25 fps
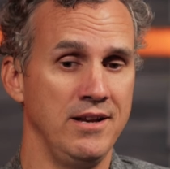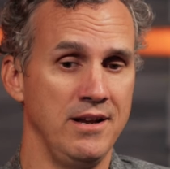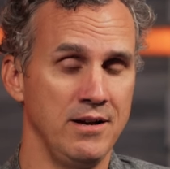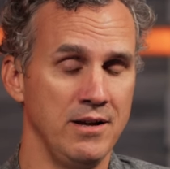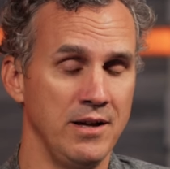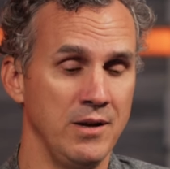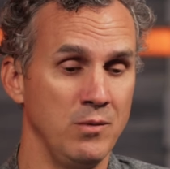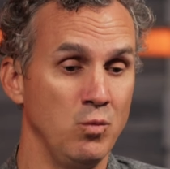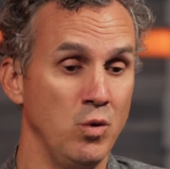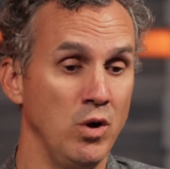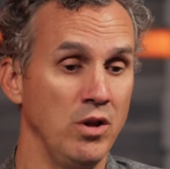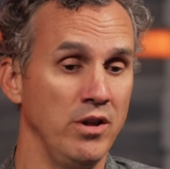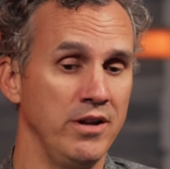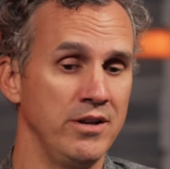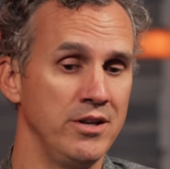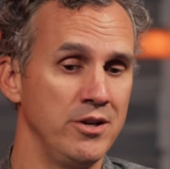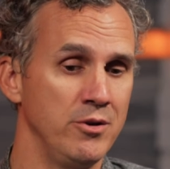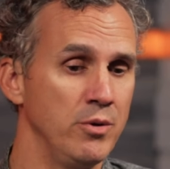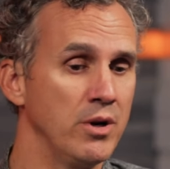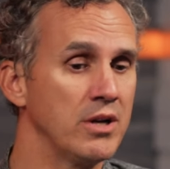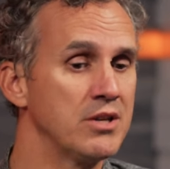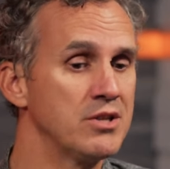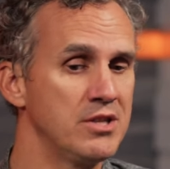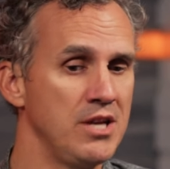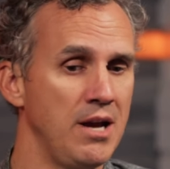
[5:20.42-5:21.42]
and, and, willing
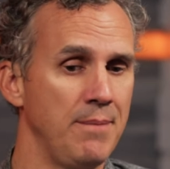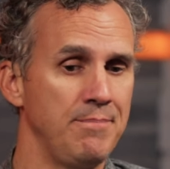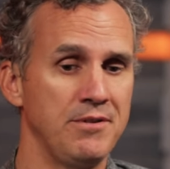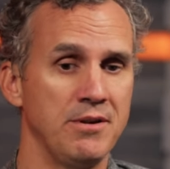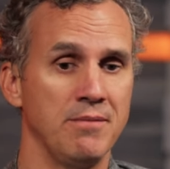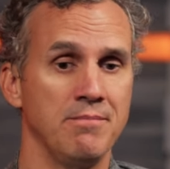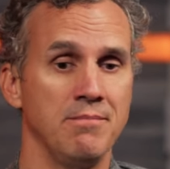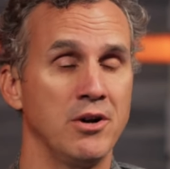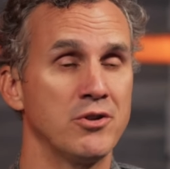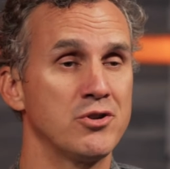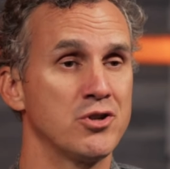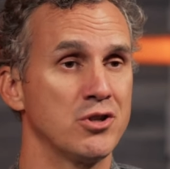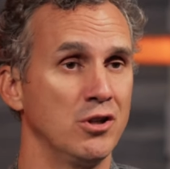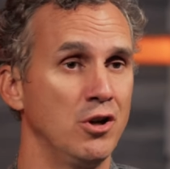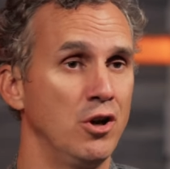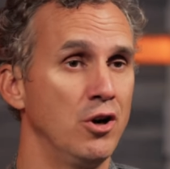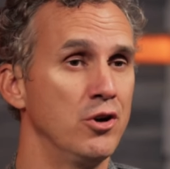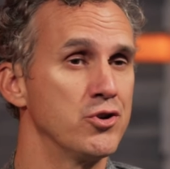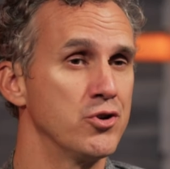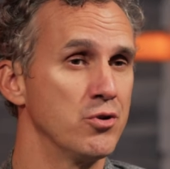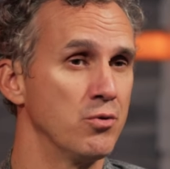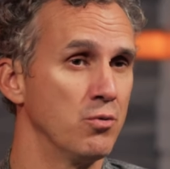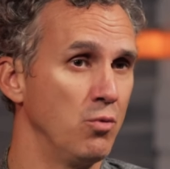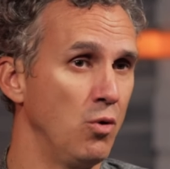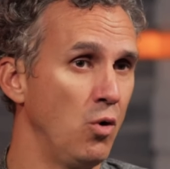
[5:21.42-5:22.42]
to accept a much
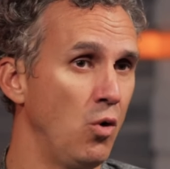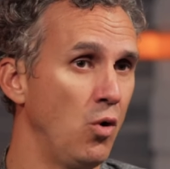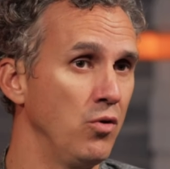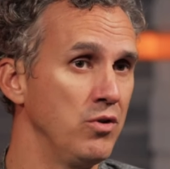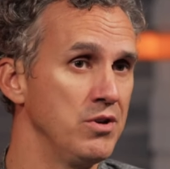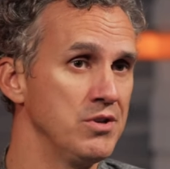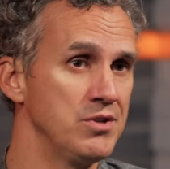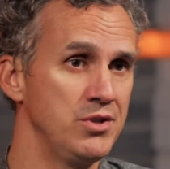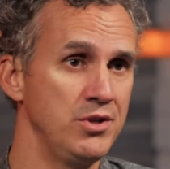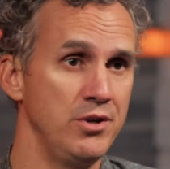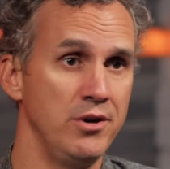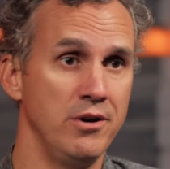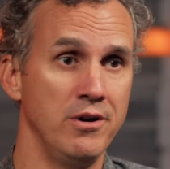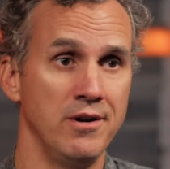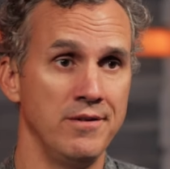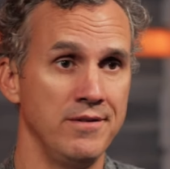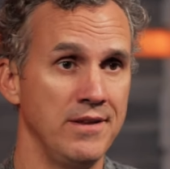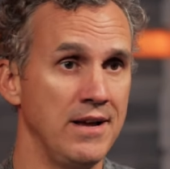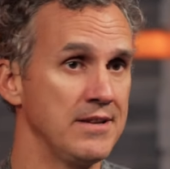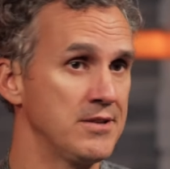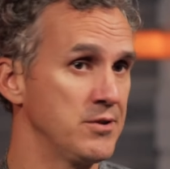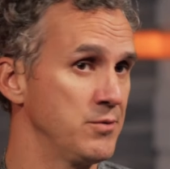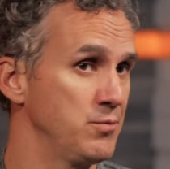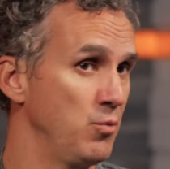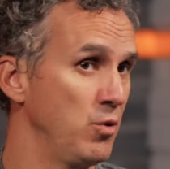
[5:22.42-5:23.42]
larger role this year, and
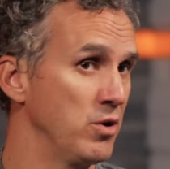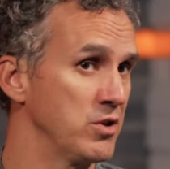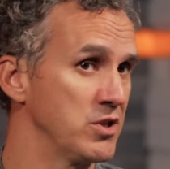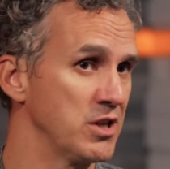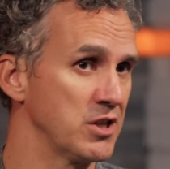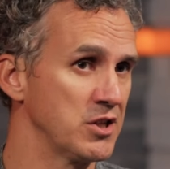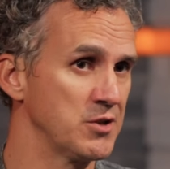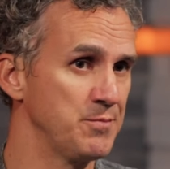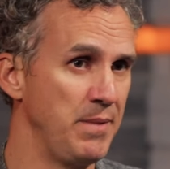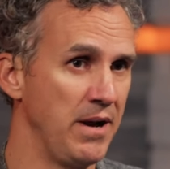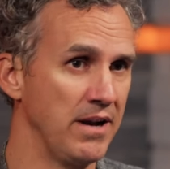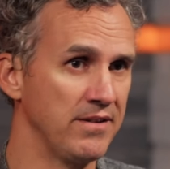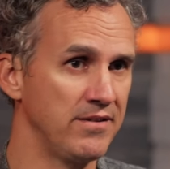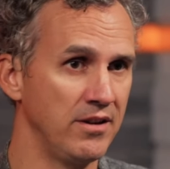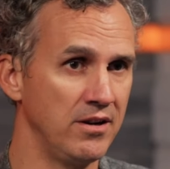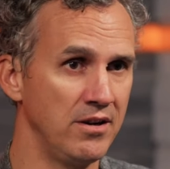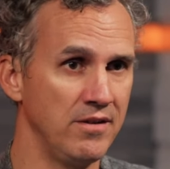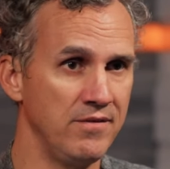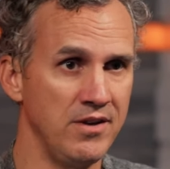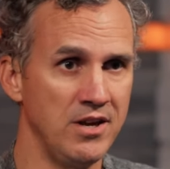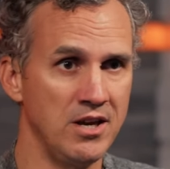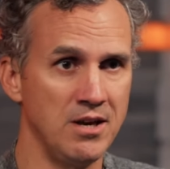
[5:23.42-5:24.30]
that's what's expected of